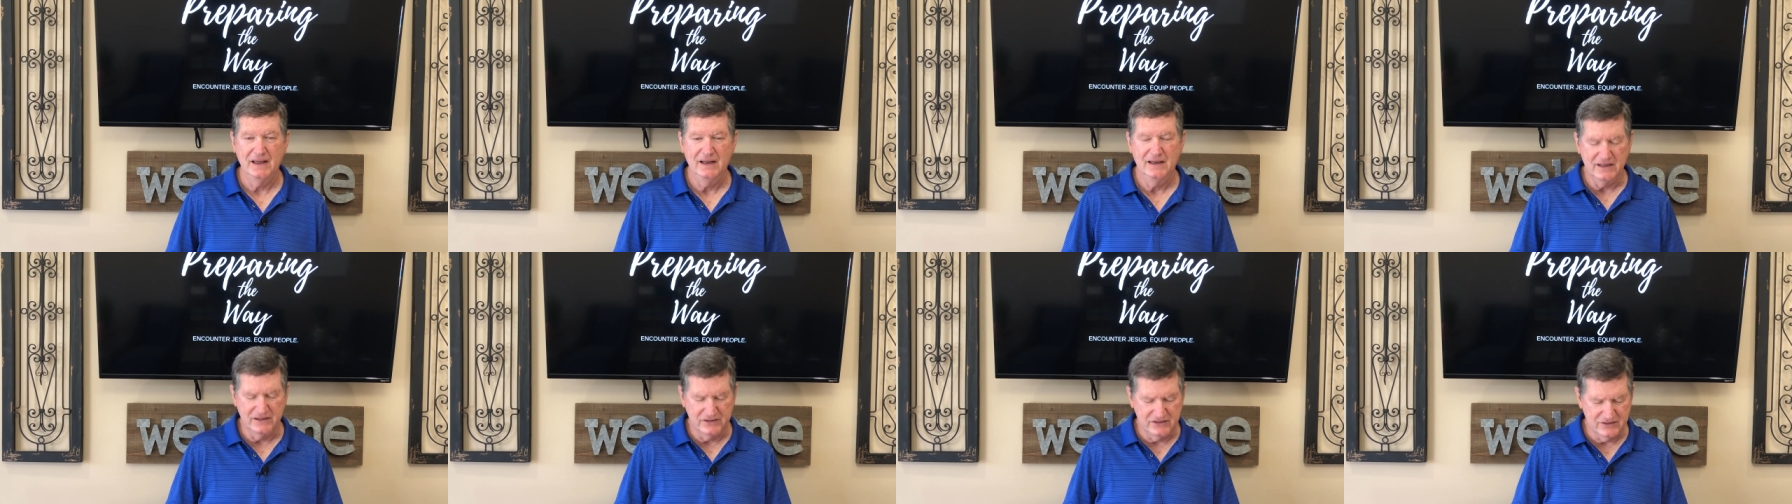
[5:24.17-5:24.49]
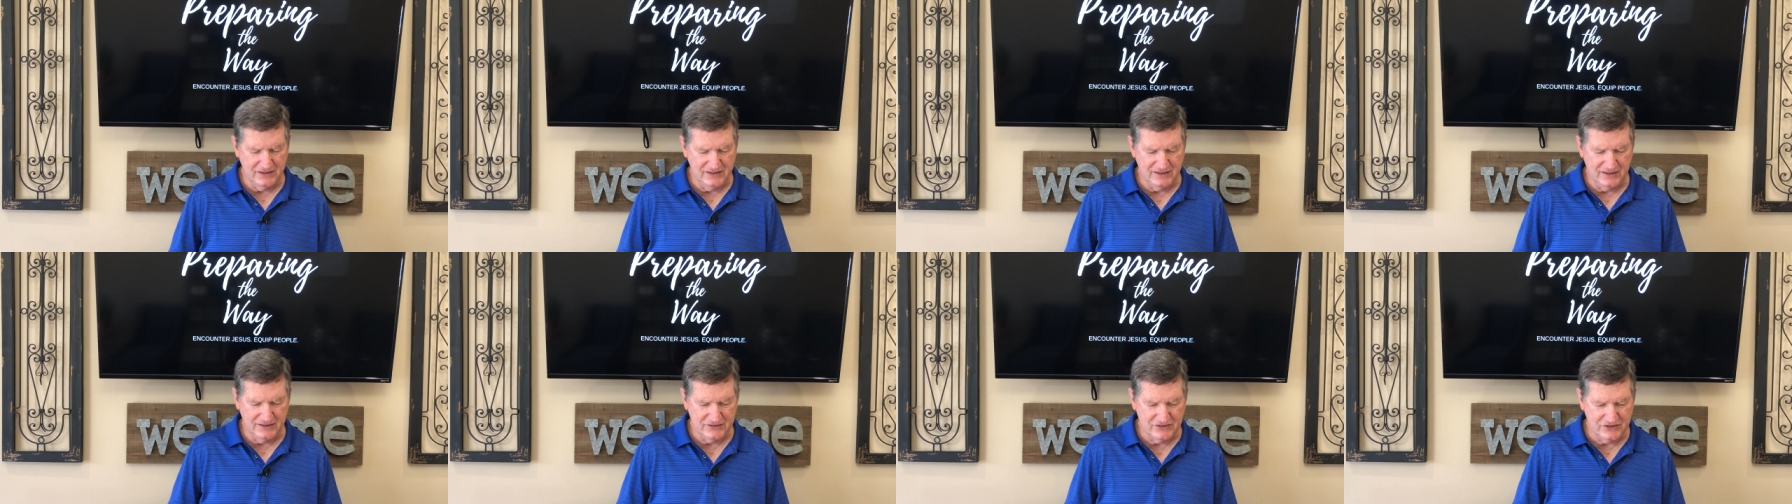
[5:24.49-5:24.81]
Now,
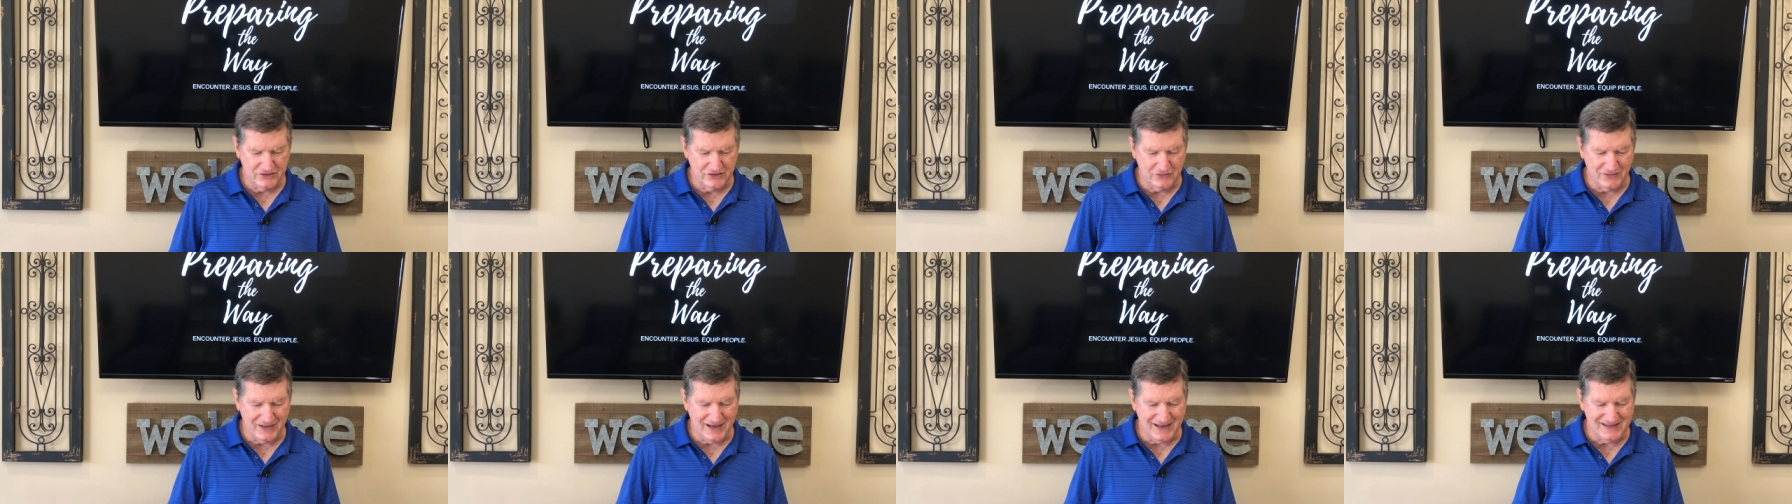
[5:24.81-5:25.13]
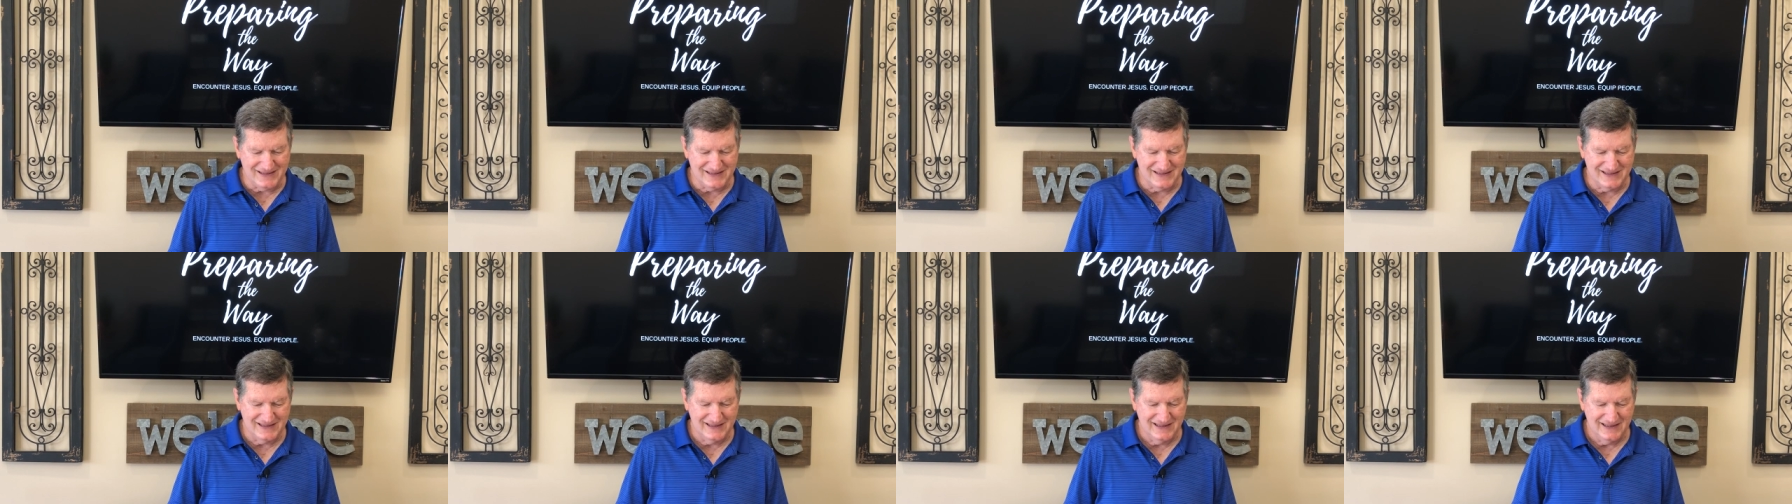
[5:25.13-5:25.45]
now
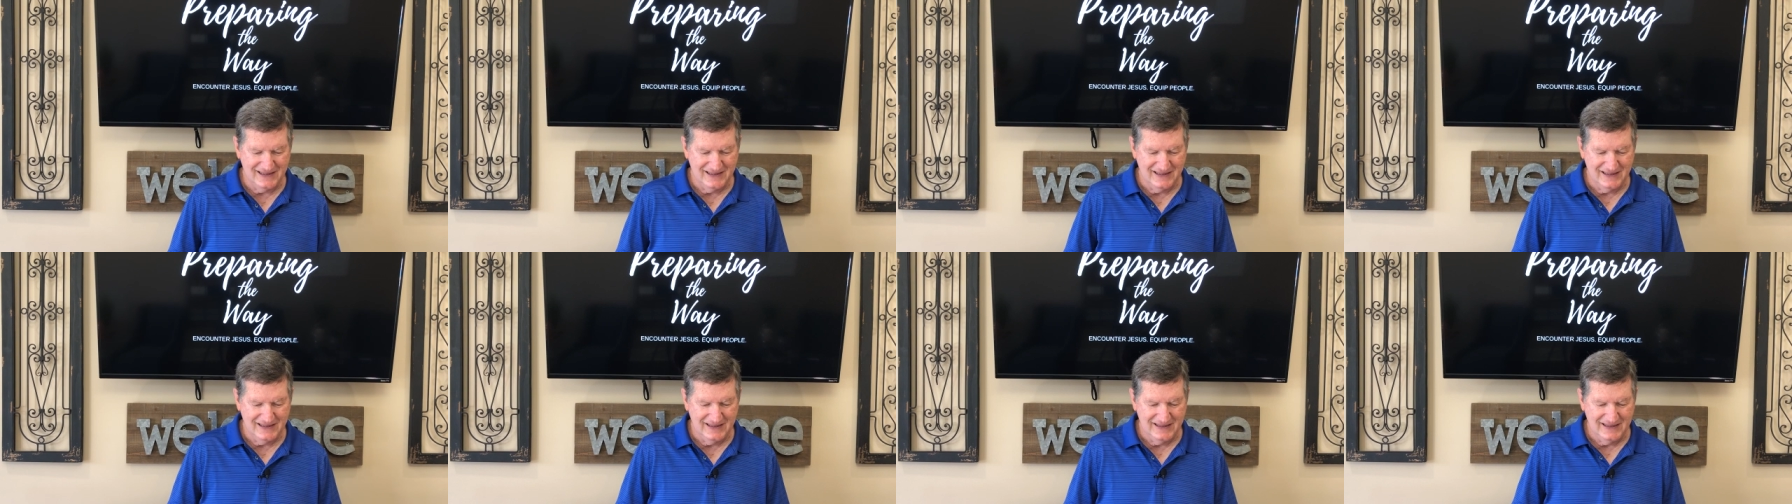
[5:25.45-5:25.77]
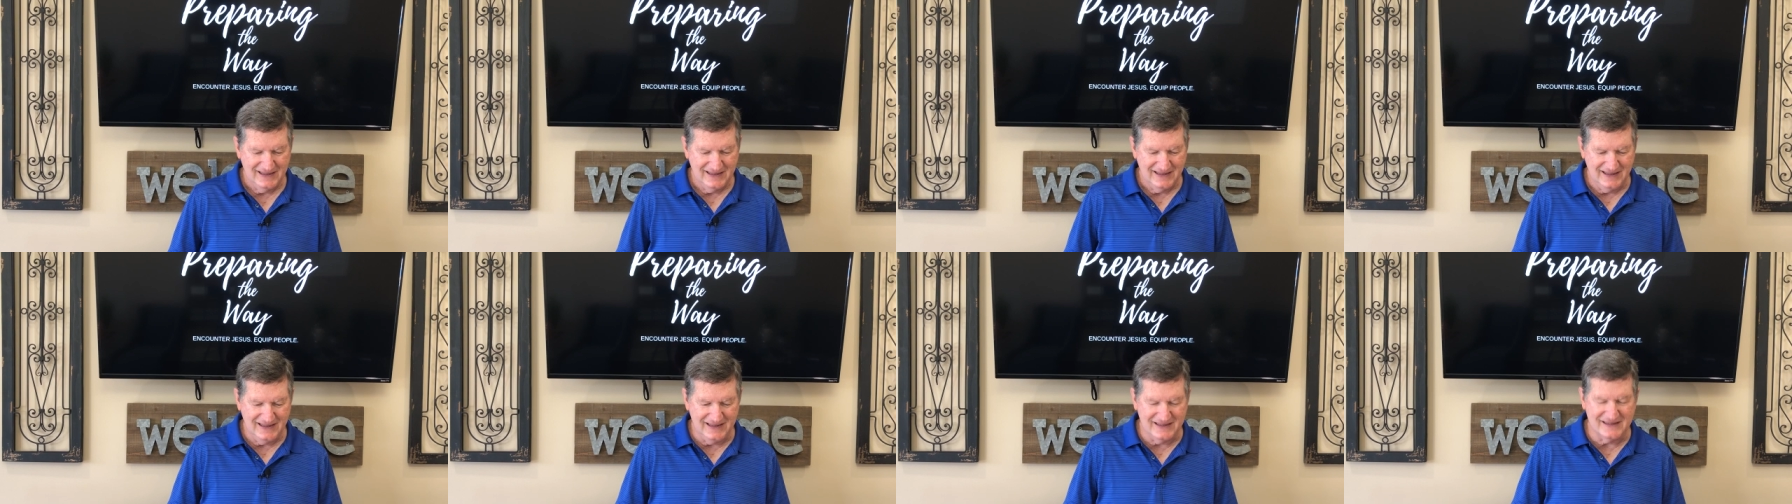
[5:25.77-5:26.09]
stress
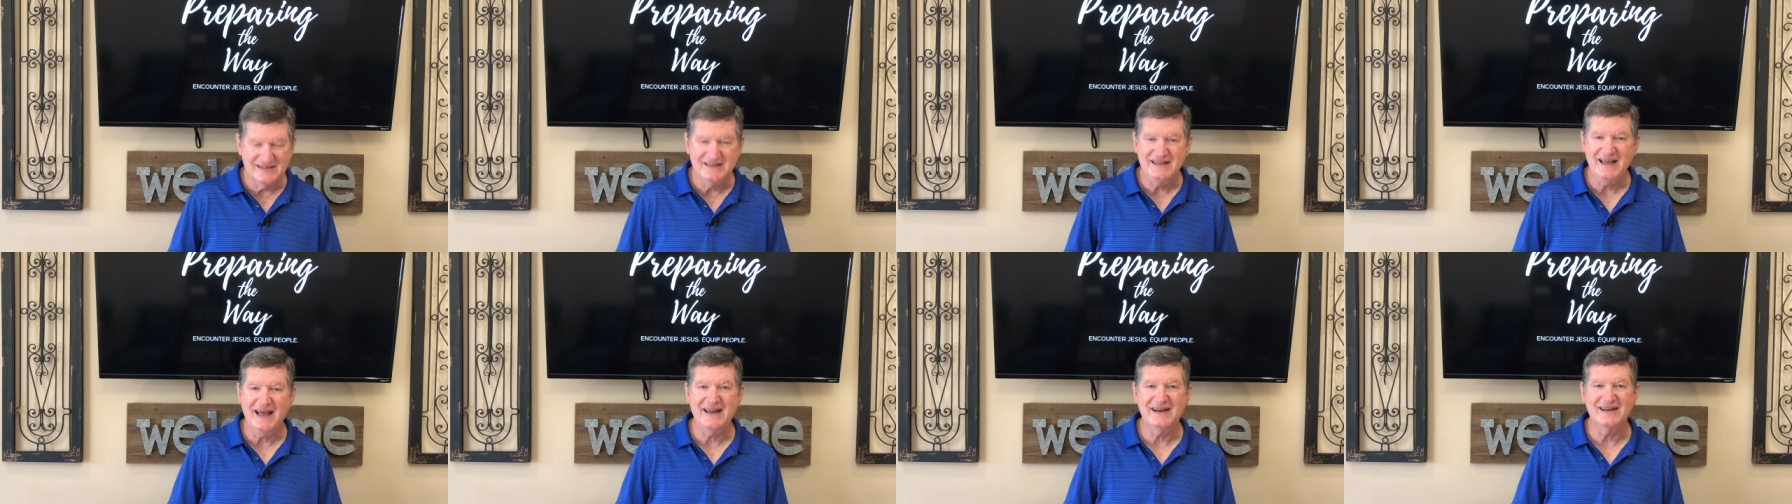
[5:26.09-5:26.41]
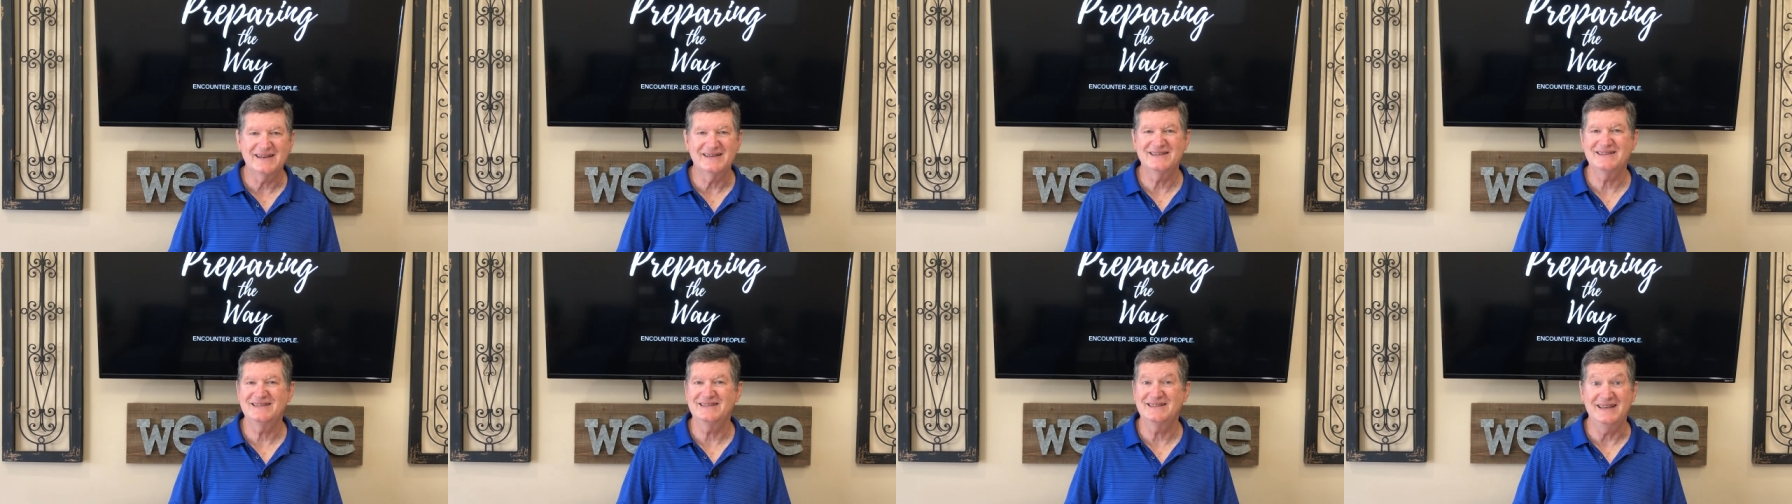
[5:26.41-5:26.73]
is not
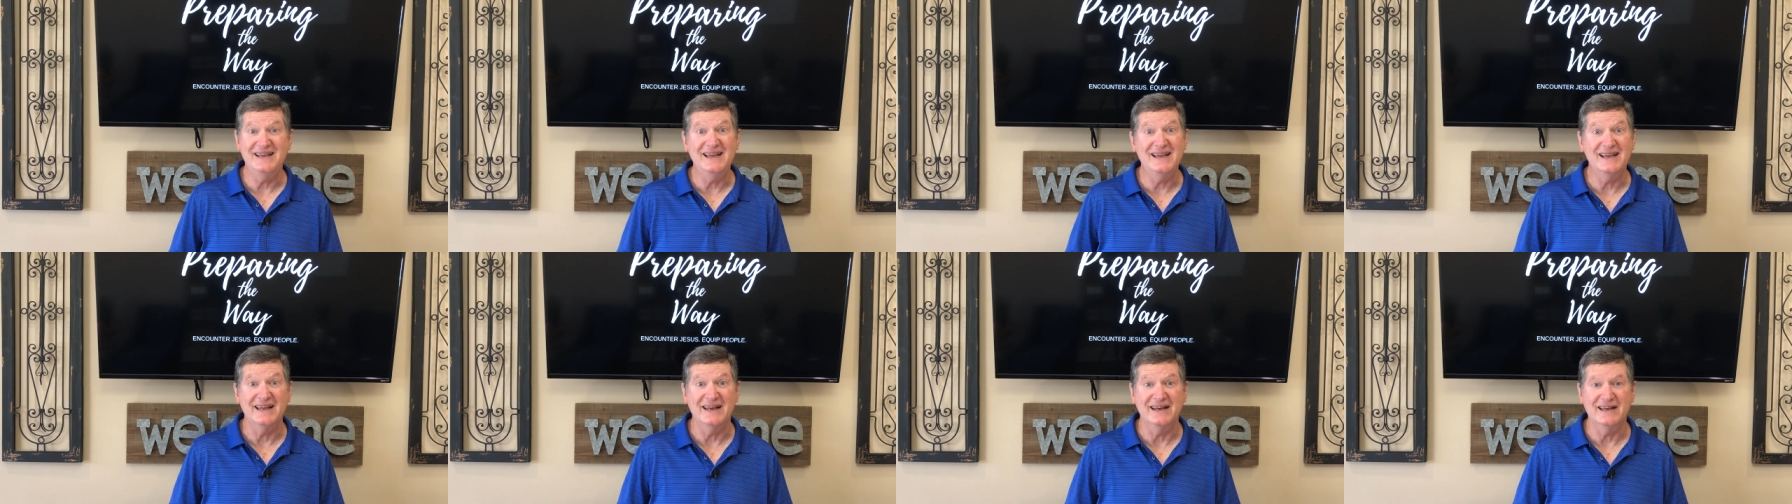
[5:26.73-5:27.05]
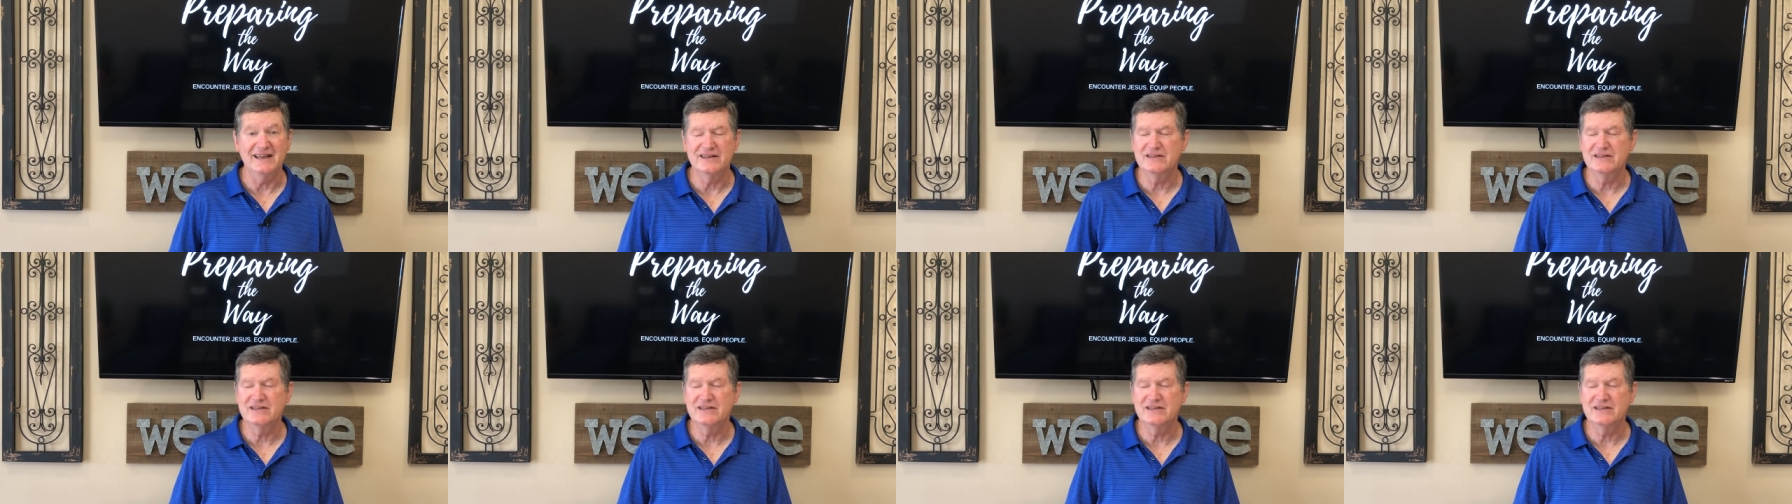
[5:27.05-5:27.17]
a sin.